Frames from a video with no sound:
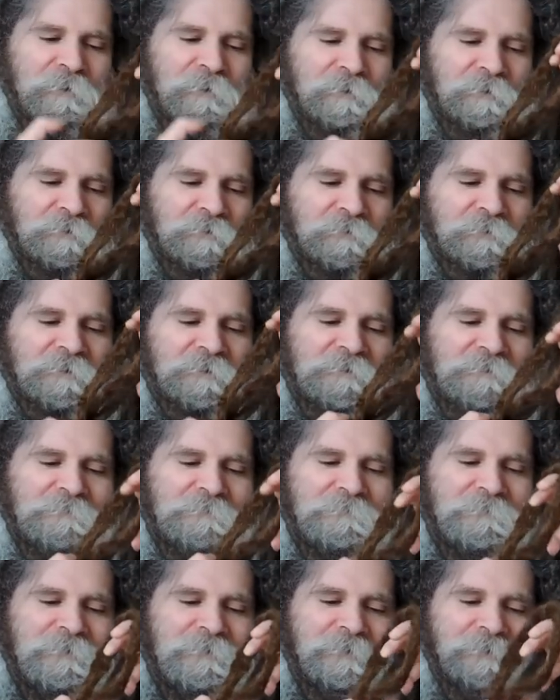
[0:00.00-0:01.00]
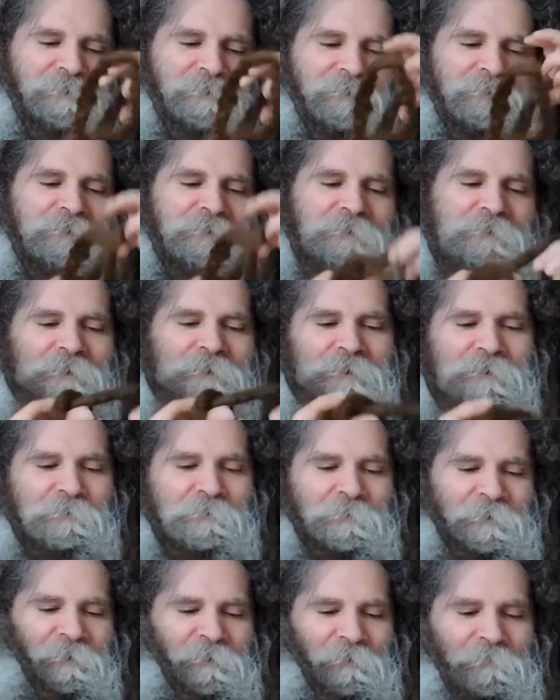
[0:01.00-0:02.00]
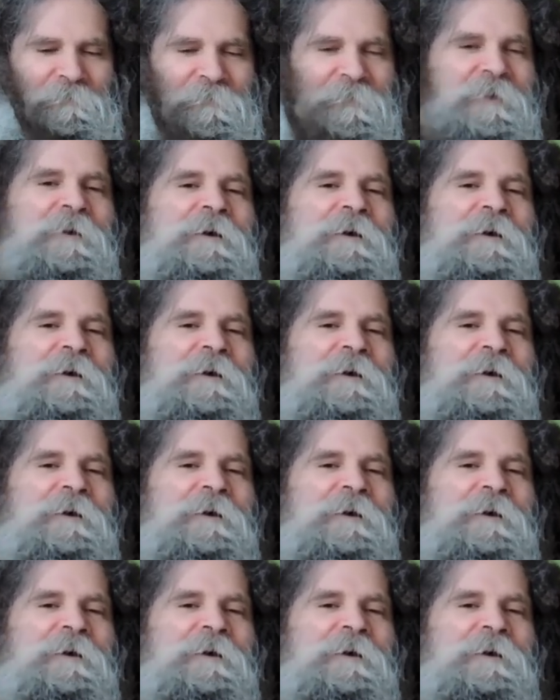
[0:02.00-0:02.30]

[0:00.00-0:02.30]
I'm going to do this. Well,